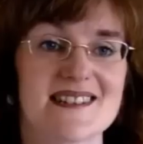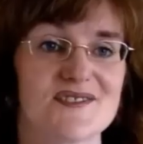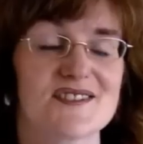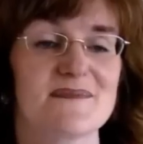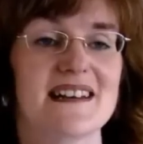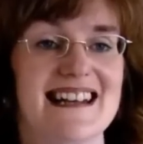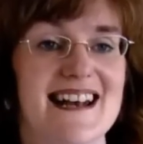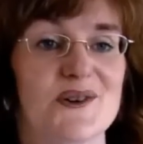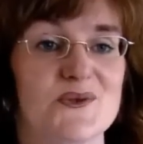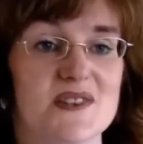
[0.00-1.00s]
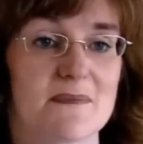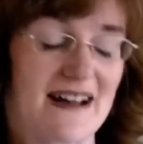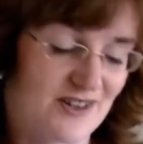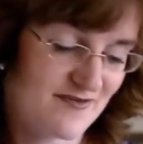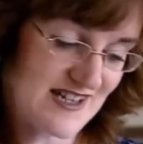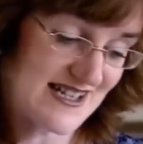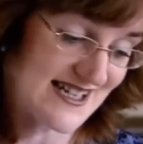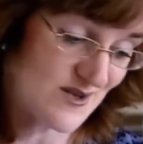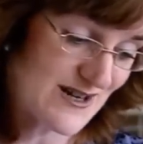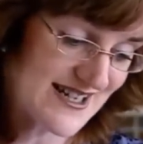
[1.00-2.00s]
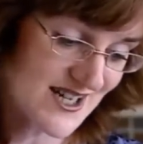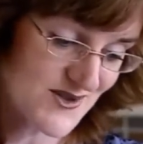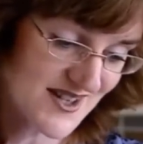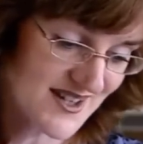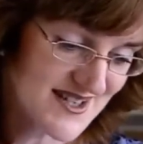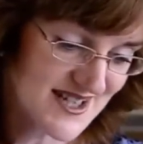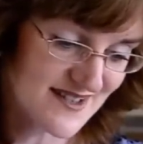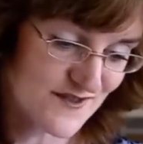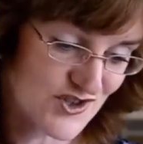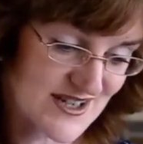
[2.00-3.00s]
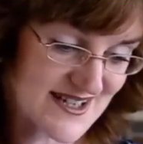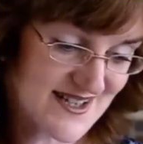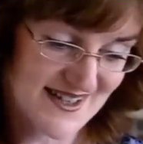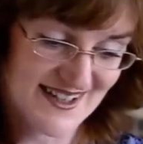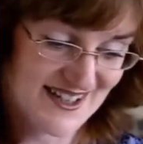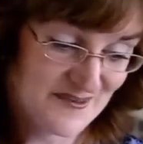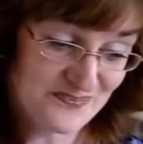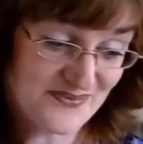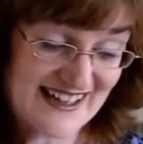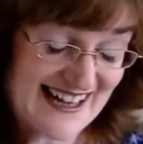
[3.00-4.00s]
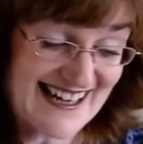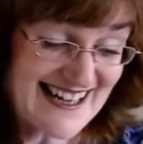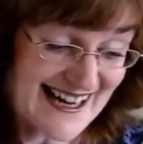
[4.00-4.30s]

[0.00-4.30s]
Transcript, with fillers: still something he knows about. Obviously, it's windows and conservatories in any